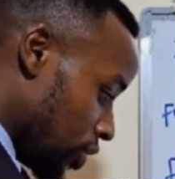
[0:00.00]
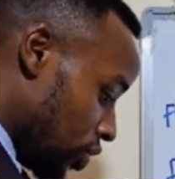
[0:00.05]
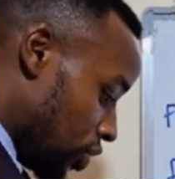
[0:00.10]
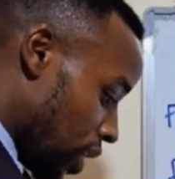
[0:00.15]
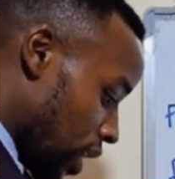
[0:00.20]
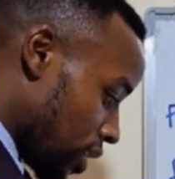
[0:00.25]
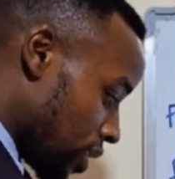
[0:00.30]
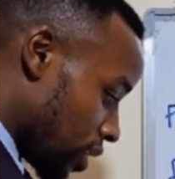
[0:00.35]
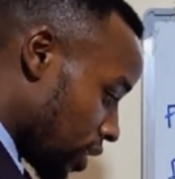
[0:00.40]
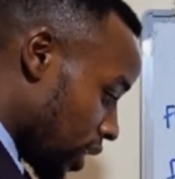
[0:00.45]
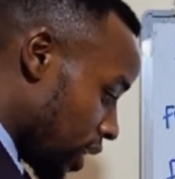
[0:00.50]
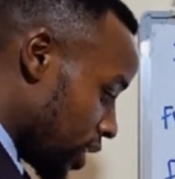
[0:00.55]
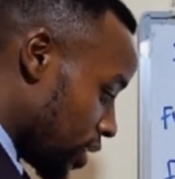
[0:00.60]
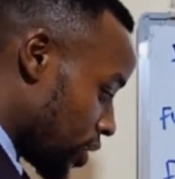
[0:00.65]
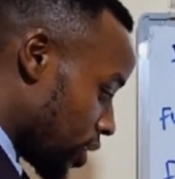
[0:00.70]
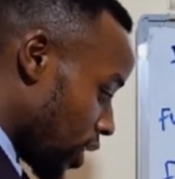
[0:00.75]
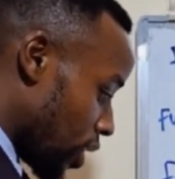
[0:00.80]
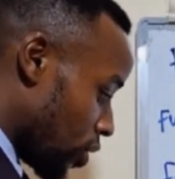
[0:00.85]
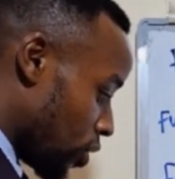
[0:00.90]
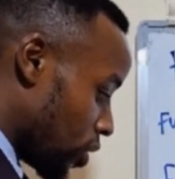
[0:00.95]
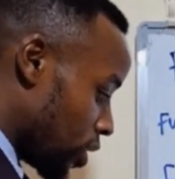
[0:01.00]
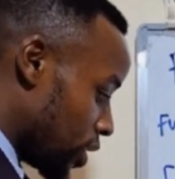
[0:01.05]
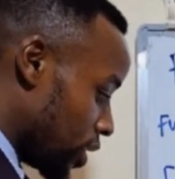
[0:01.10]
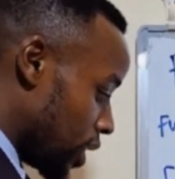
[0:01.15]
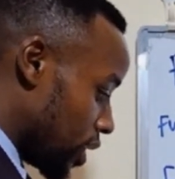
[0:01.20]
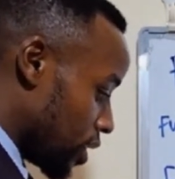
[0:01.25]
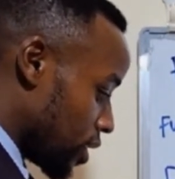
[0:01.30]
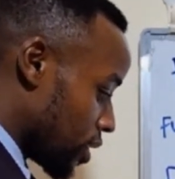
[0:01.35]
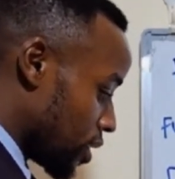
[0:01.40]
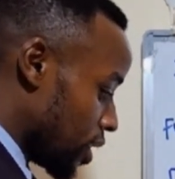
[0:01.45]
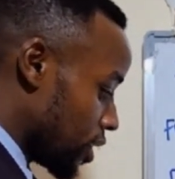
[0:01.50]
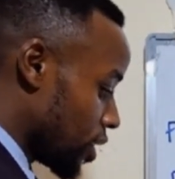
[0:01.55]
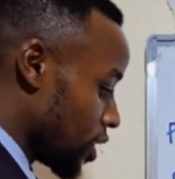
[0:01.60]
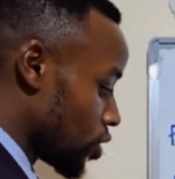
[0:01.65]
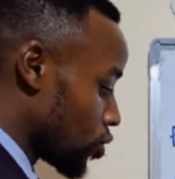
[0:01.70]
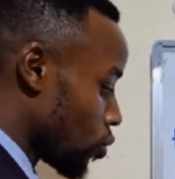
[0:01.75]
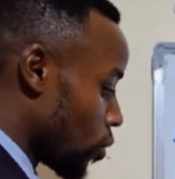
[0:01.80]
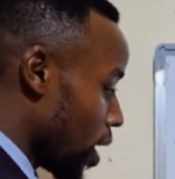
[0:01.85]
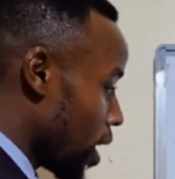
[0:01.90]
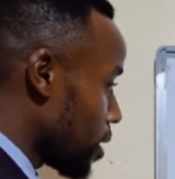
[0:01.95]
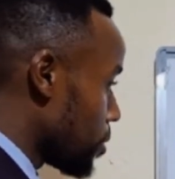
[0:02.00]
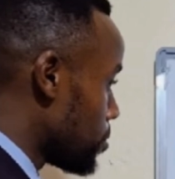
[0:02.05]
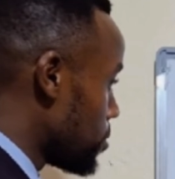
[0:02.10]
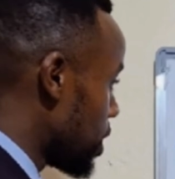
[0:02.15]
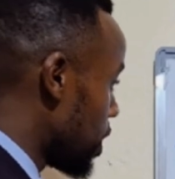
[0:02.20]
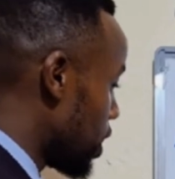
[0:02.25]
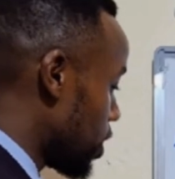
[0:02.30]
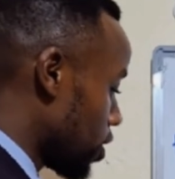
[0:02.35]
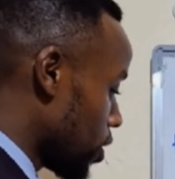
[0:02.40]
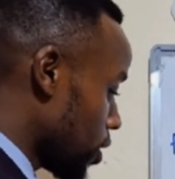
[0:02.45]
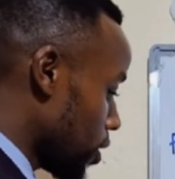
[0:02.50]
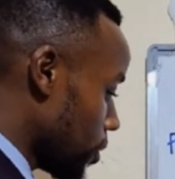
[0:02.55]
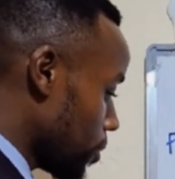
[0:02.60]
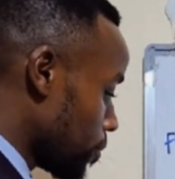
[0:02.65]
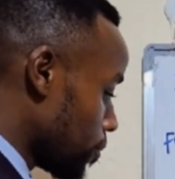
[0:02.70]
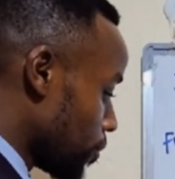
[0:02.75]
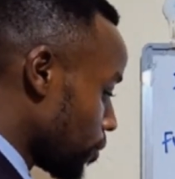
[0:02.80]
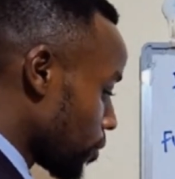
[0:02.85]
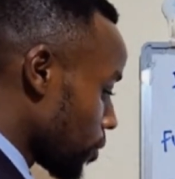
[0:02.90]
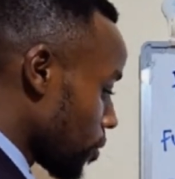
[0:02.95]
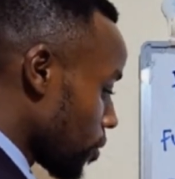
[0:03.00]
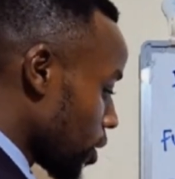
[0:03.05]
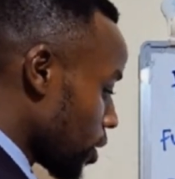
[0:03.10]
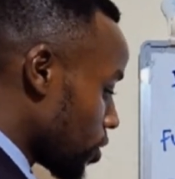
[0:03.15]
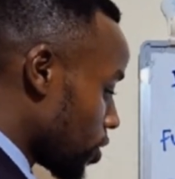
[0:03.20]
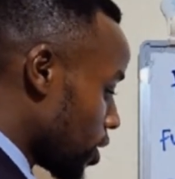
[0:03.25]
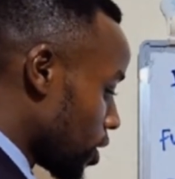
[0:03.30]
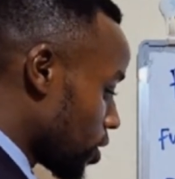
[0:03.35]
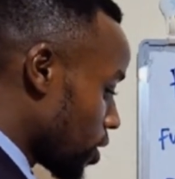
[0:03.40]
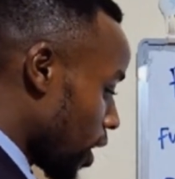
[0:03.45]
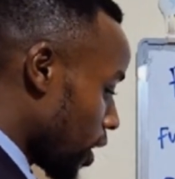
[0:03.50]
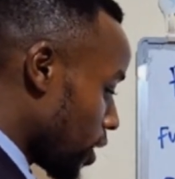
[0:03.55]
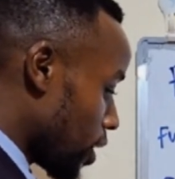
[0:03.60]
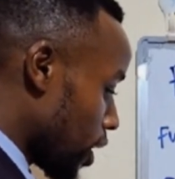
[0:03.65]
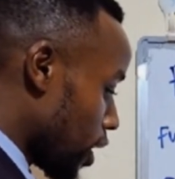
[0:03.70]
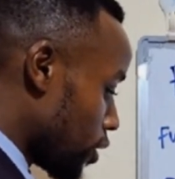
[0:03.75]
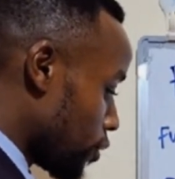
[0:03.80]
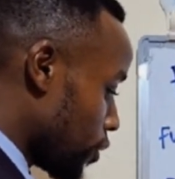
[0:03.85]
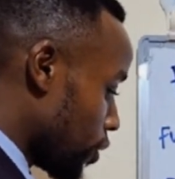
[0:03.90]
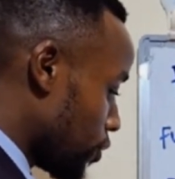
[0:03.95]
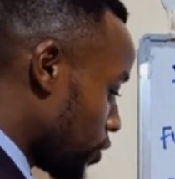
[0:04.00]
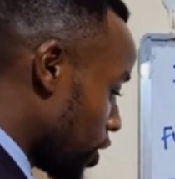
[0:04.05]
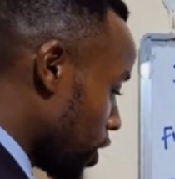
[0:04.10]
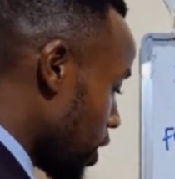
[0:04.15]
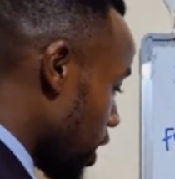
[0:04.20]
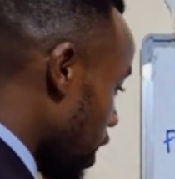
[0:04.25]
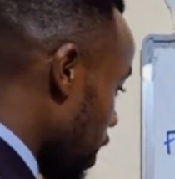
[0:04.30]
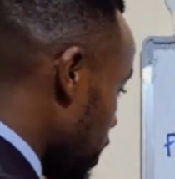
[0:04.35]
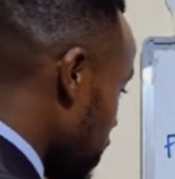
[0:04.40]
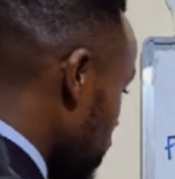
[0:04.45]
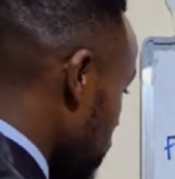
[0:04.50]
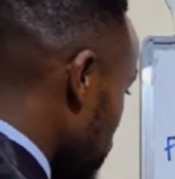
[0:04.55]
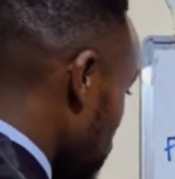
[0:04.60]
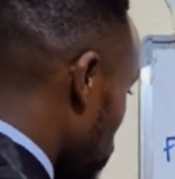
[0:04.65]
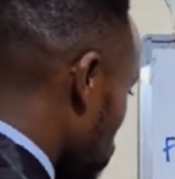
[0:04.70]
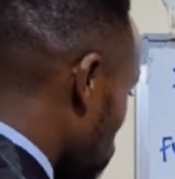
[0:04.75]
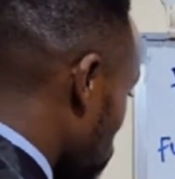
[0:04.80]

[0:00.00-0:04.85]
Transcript: Just like the old days. This is 1,659,000.